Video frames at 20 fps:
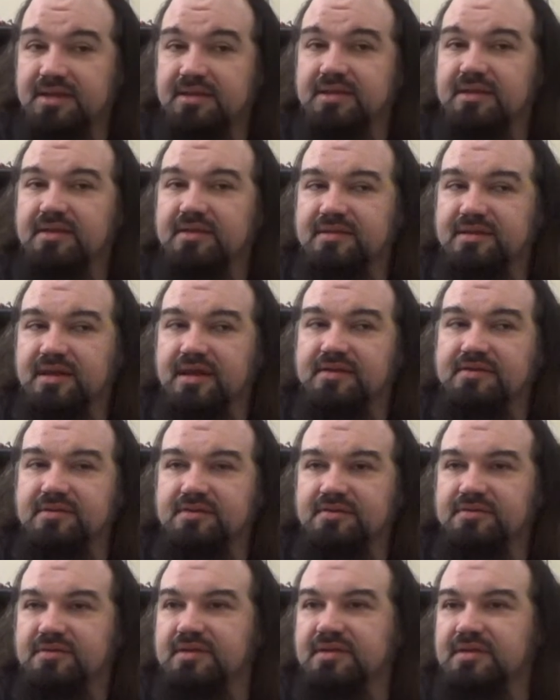this guy's
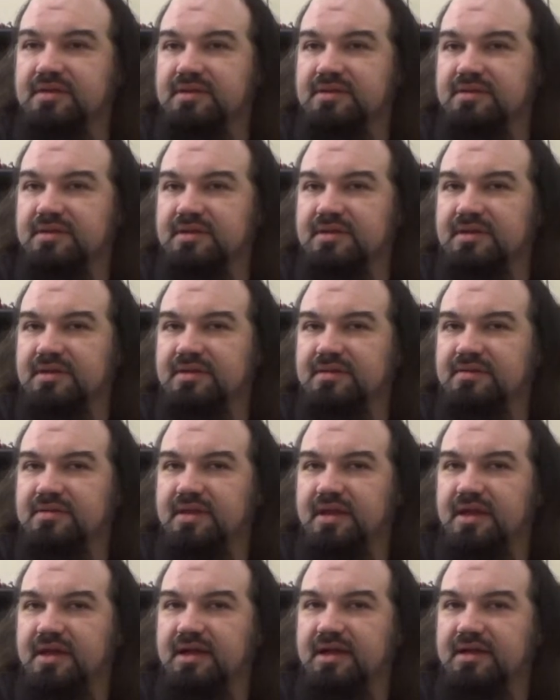using his
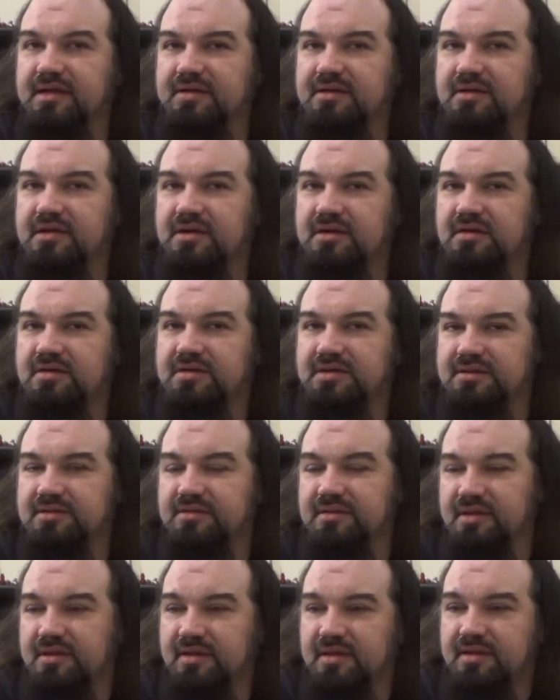fact
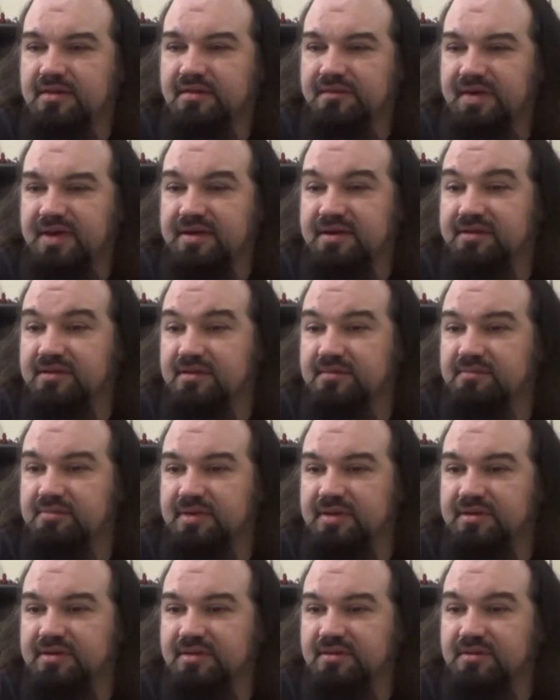he's gonna
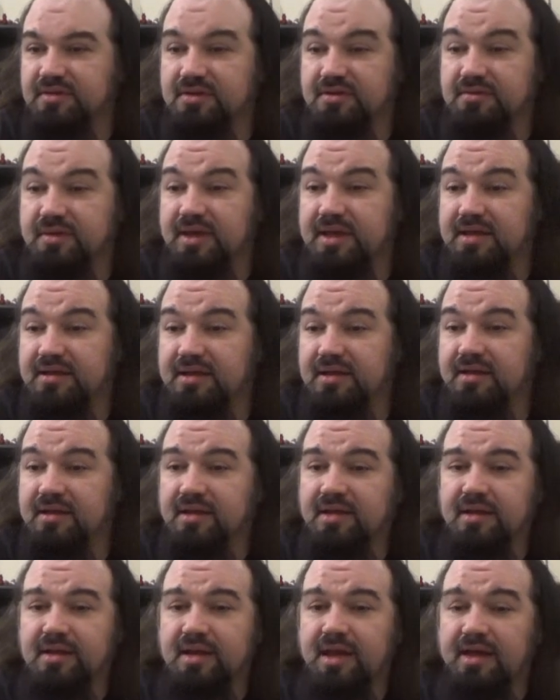bring us to the UN
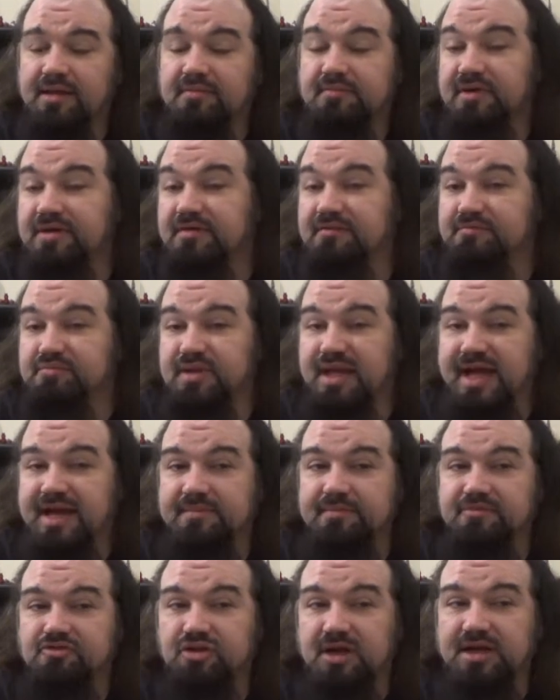as a means of
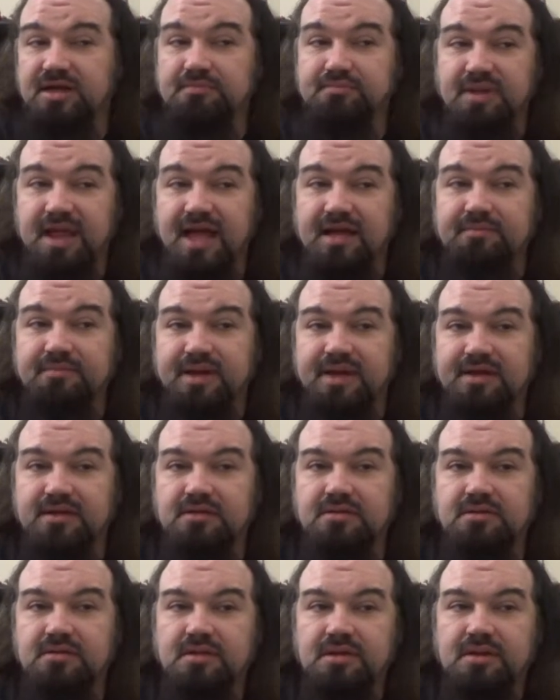trying to
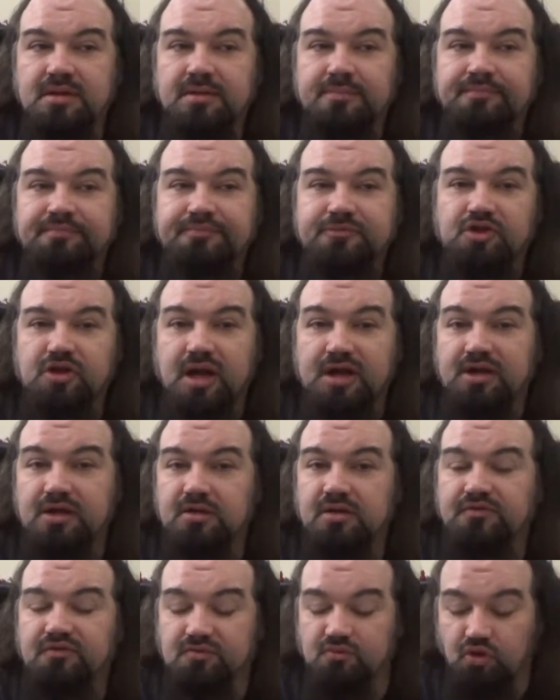blackmail
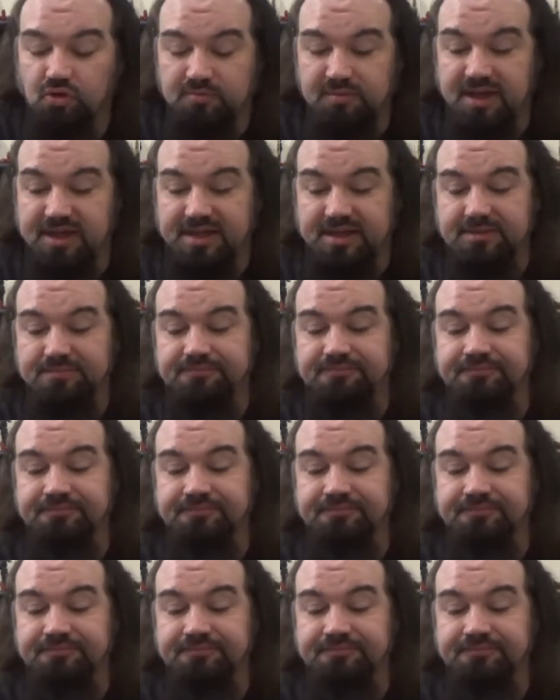Krakoa for more money.